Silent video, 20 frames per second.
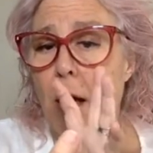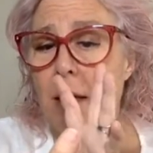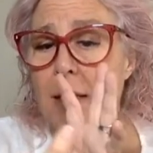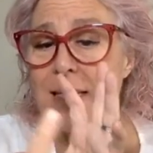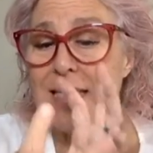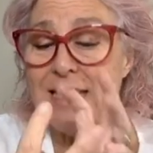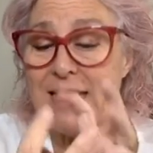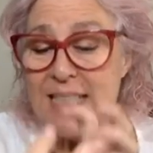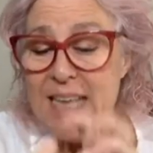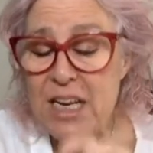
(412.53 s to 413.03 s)

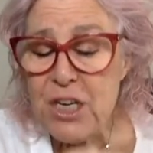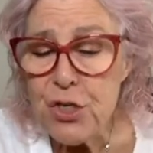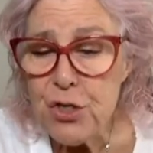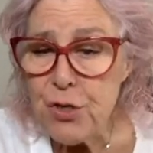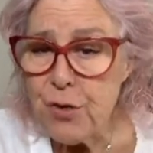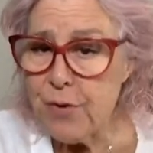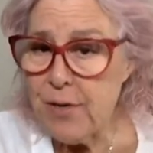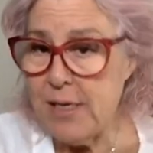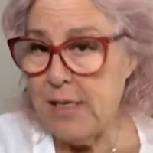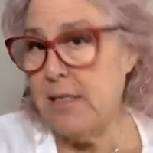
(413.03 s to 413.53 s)

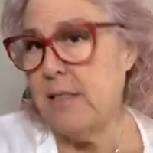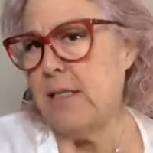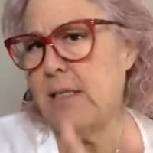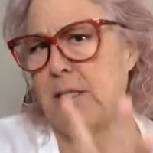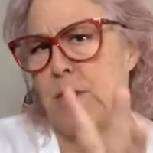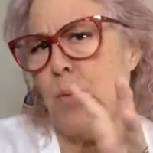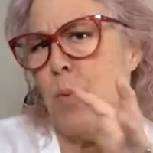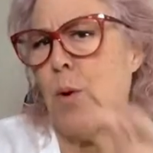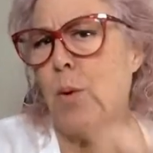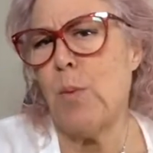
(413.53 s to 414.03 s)
Center is, this
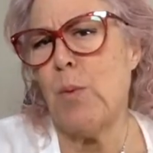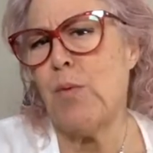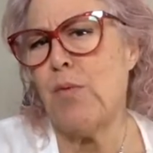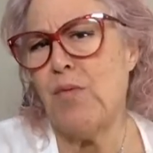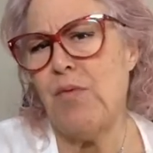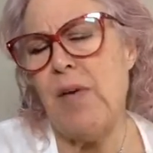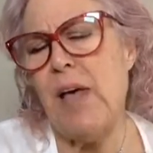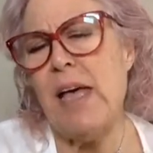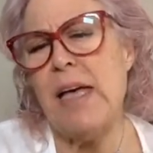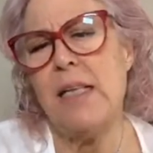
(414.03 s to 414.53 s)
is
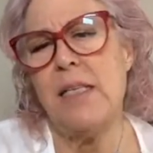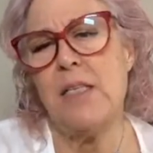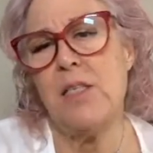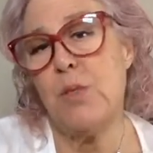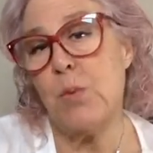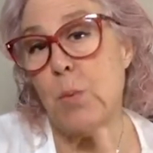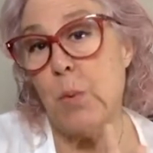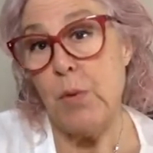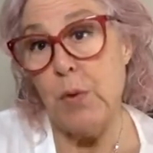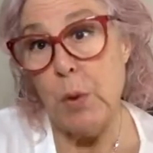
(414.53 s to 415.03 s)
what said, this
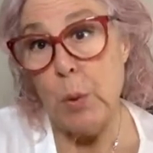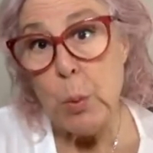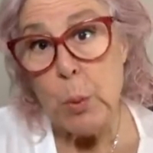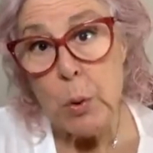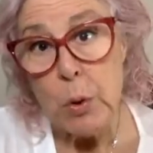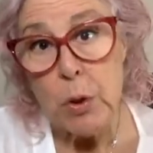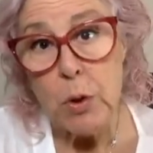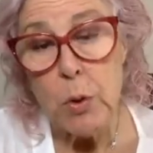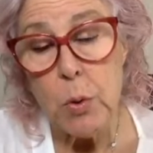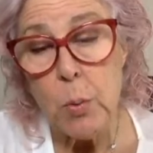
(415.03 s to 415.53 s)
is what the
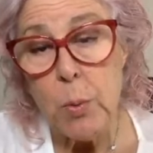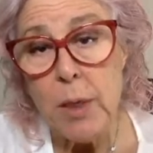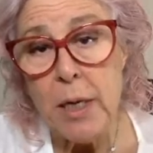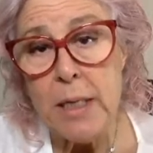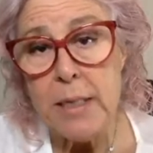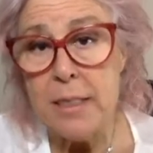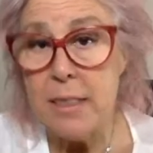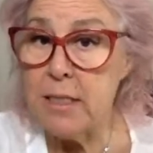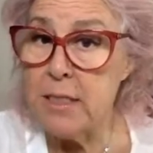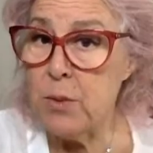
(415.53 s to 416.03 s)
oracle
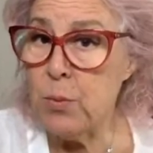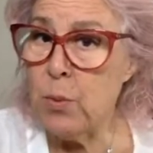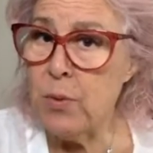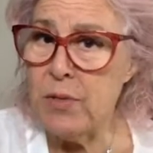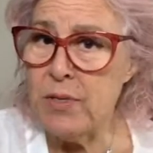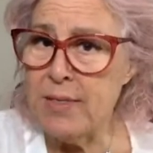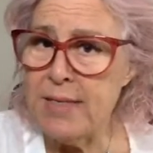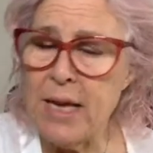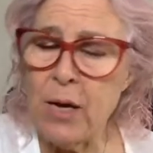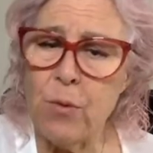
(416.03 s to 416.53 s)
was, this is what
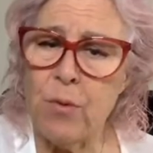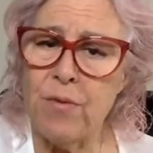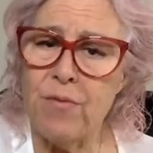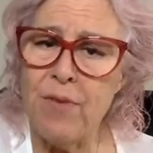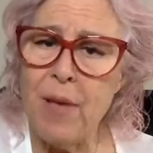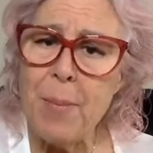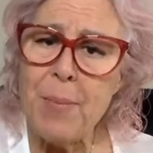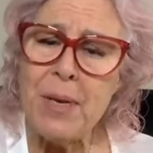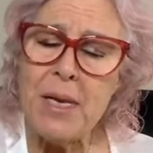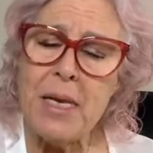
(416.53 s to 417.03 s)
the sacred
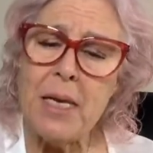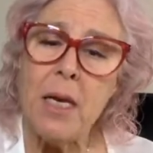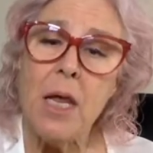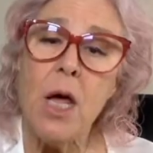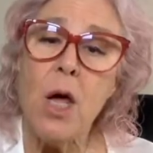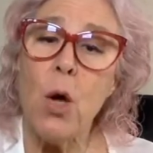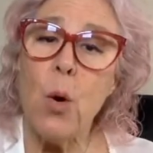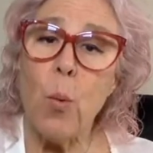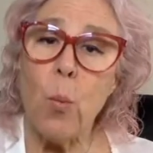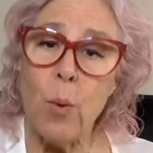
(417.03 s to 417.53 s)
feminine
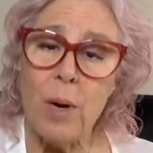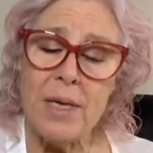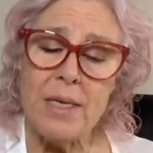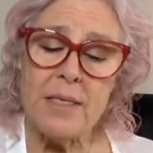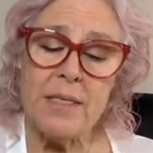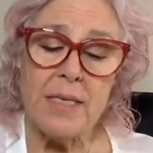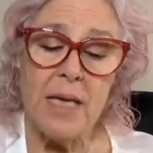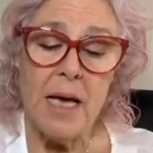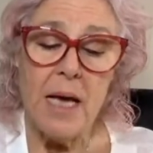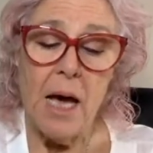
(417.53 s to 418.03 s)

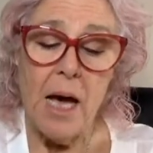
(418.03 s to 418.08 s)
was